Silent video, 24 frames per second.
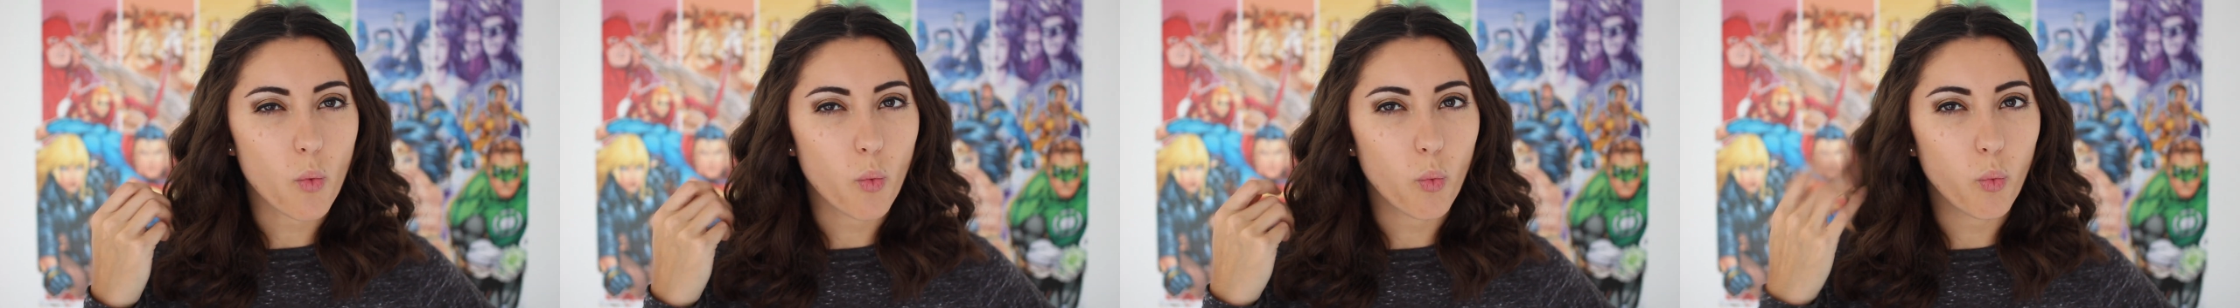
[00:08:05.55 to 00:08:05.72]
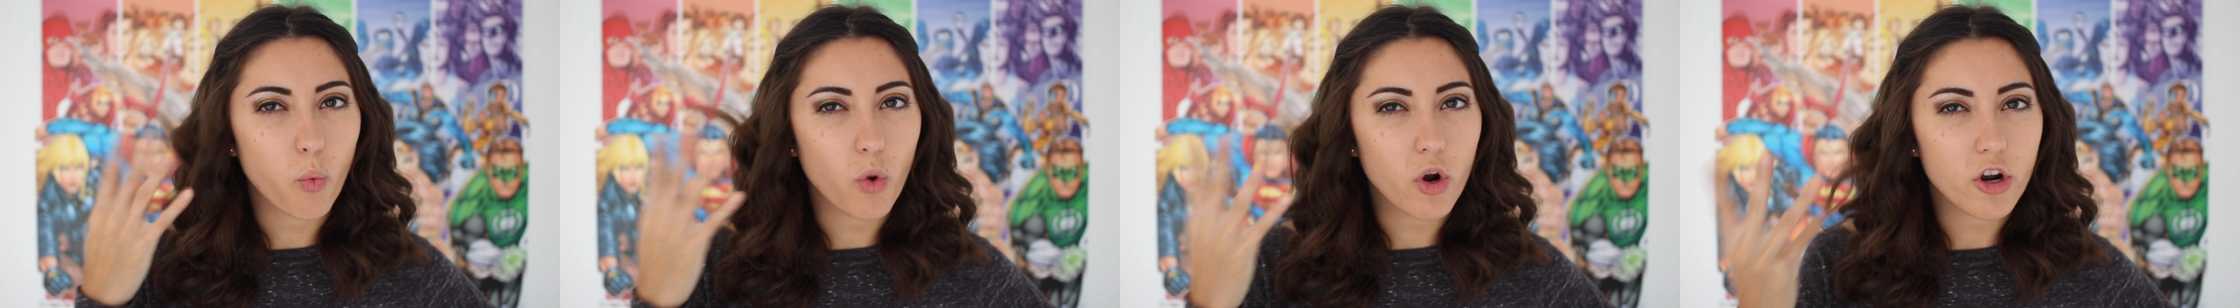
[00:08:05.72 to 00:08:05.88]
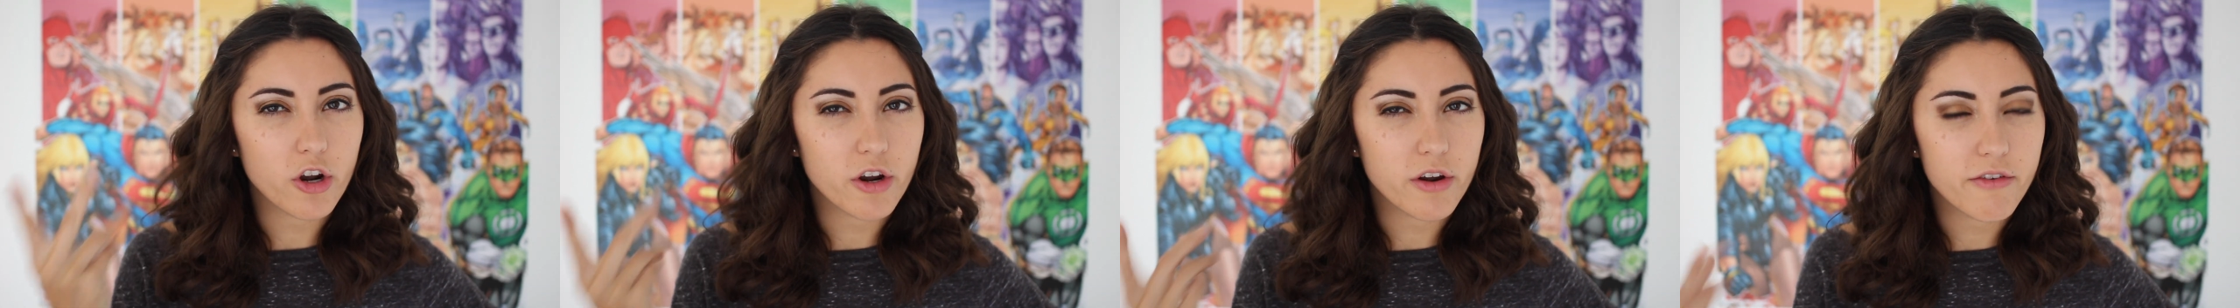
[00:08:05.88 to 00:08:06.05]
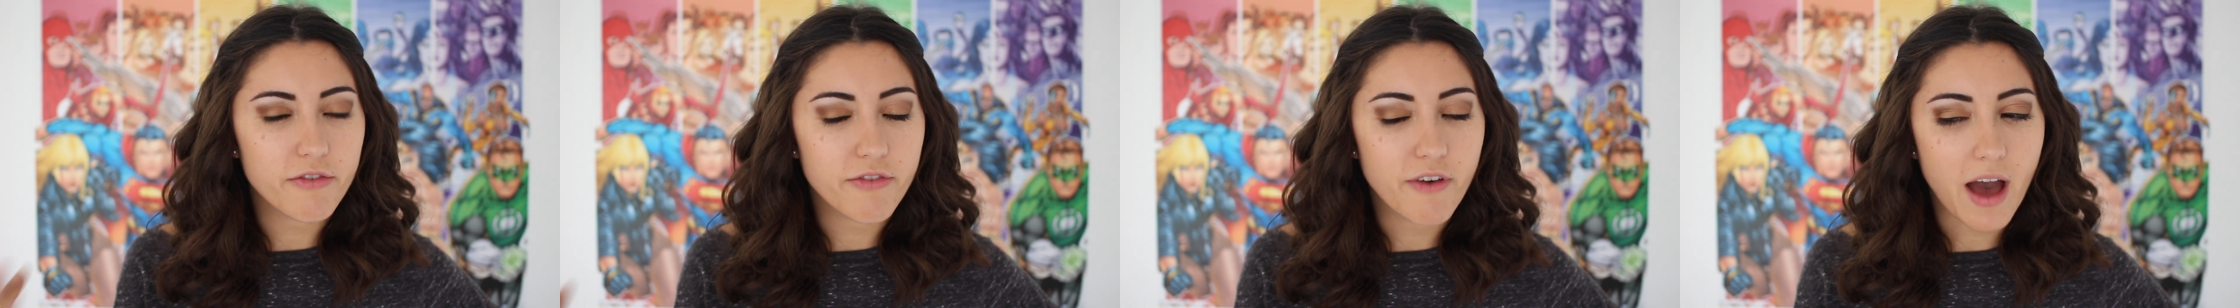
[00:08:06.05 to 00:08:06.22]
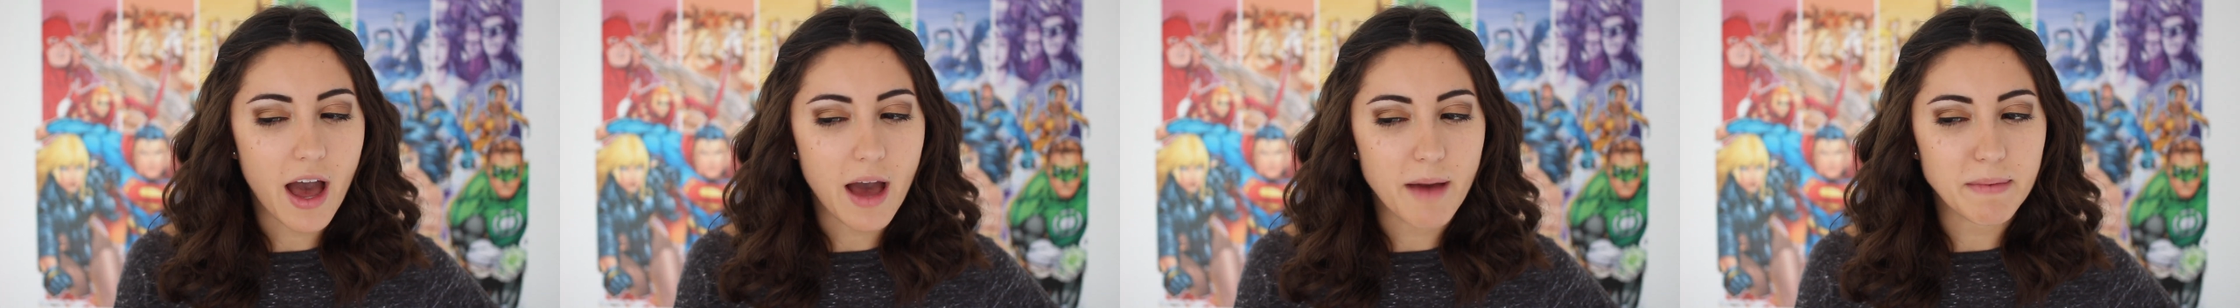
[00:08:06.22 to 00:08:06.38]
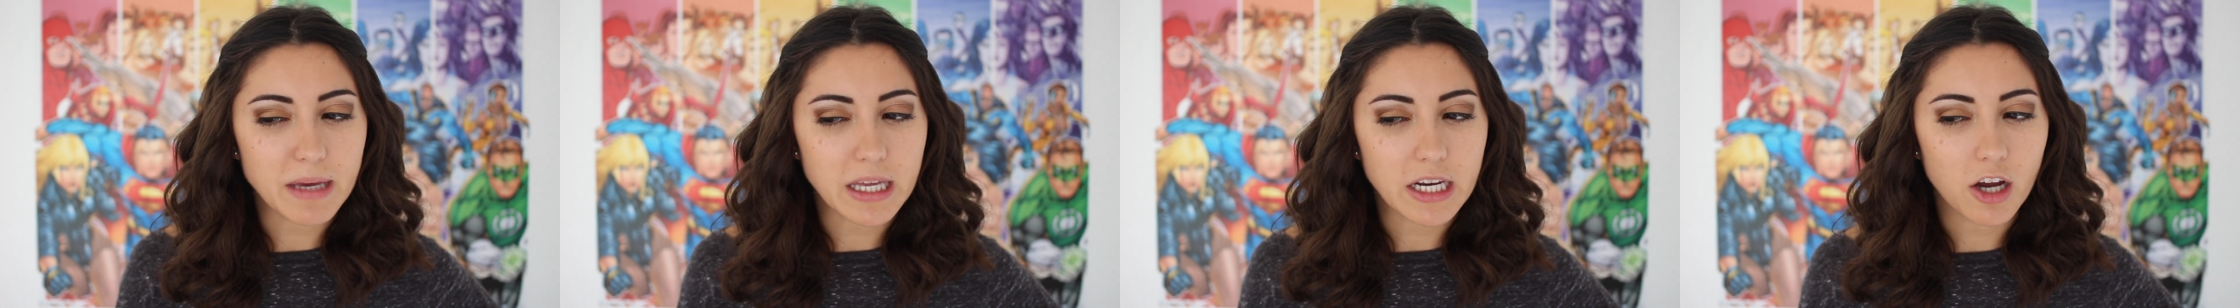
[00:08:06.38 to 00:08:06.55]
word
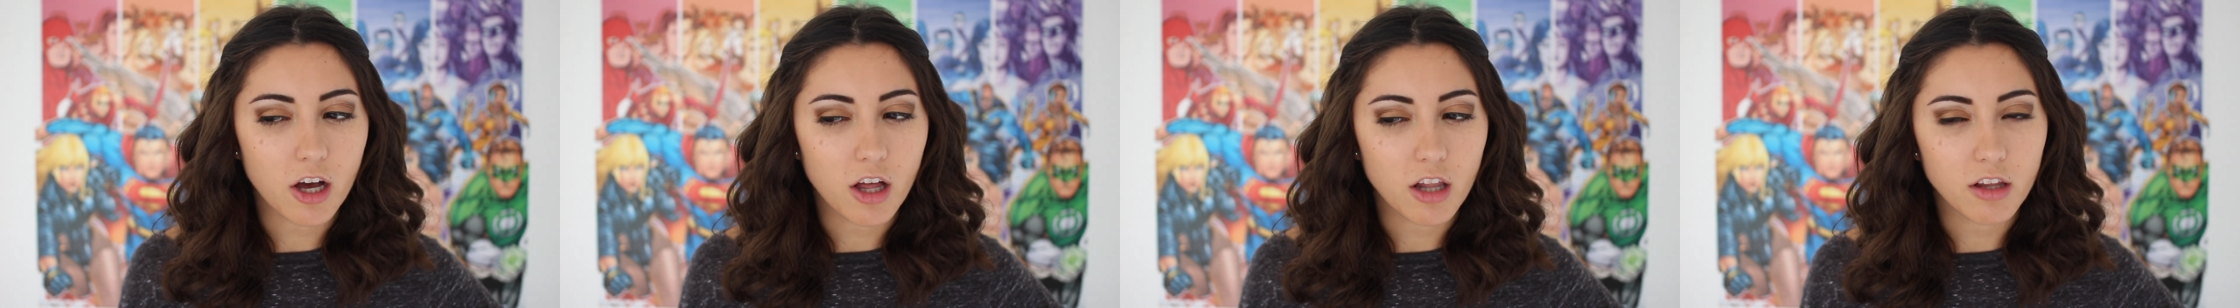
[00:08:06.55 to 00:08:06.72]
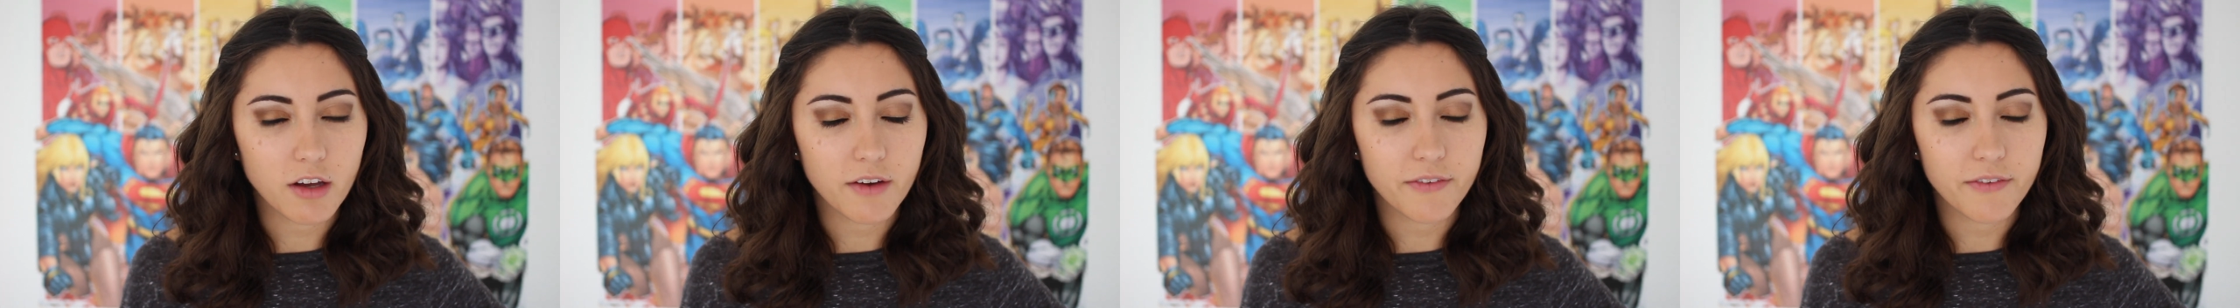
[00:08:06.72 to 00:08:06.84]
vomit all